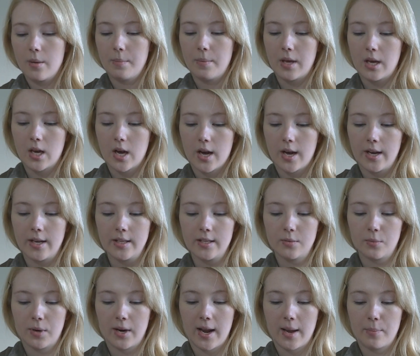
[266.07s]

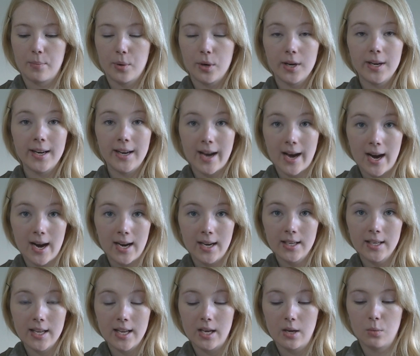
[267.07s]
because when I put it
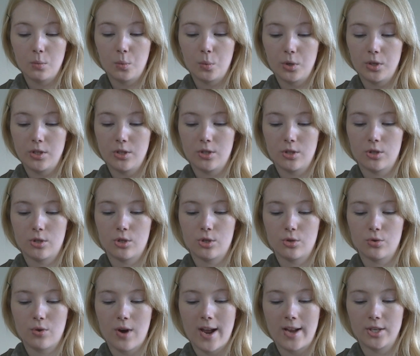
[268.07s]
on it wouldn't
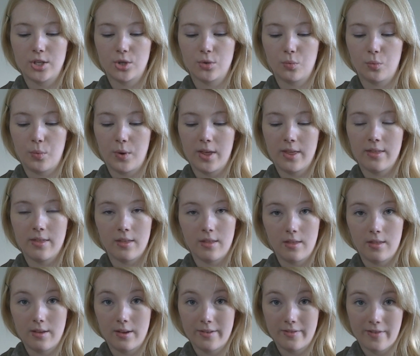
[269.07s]
stretch with
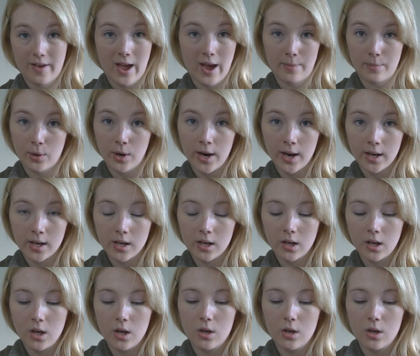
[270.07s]
the fabric.